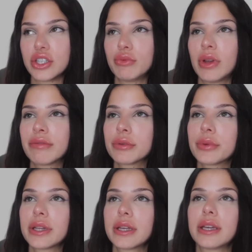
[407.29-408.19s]
You never
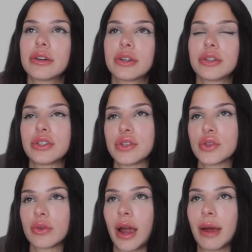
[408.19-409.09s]
really hear her
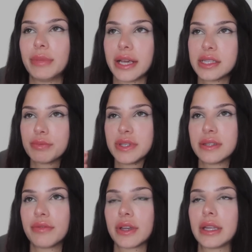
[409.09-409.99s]
described like
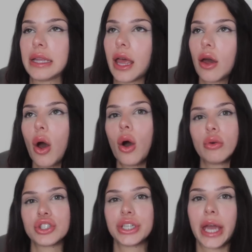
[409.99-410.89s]
specifically like, oh,
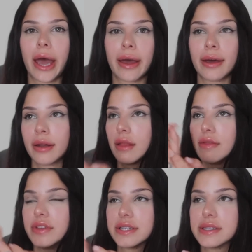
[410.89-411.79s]
she had
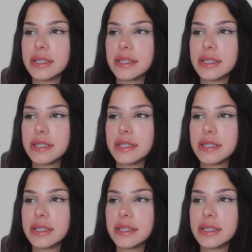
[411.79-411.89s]
this,